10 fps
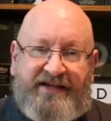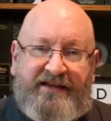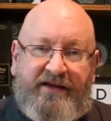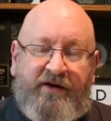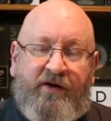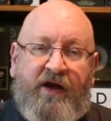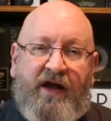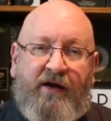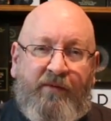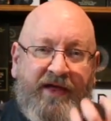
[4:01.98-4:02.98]
in there
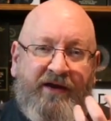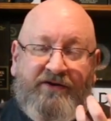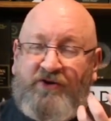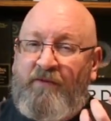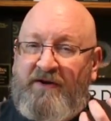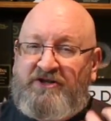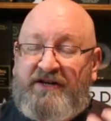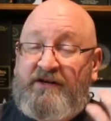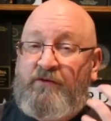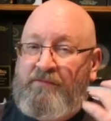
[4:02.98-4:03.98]
without too much
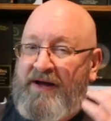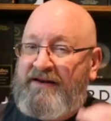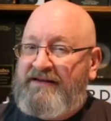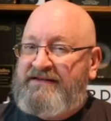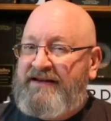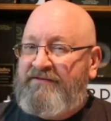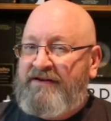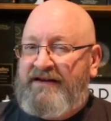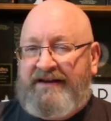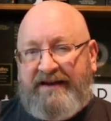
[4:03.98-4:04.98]
tingle, but it's
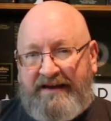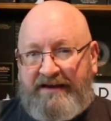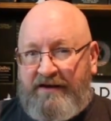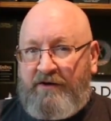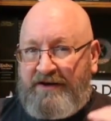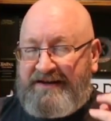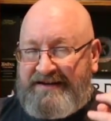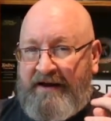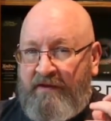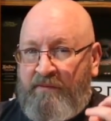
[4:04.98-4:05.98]
definitely, you know, you can
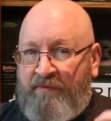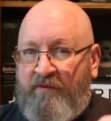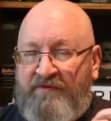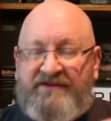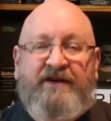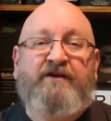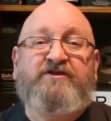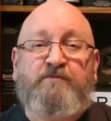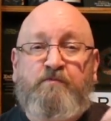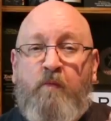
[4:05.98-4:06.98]
tell the proof is there.
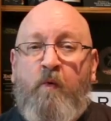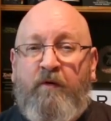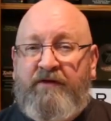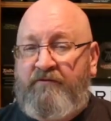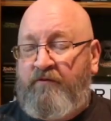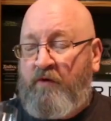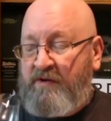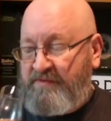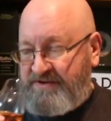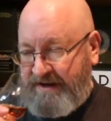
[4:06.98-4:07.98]
It's more than
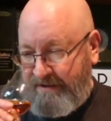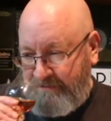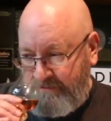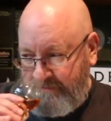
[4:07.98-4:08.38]
40%.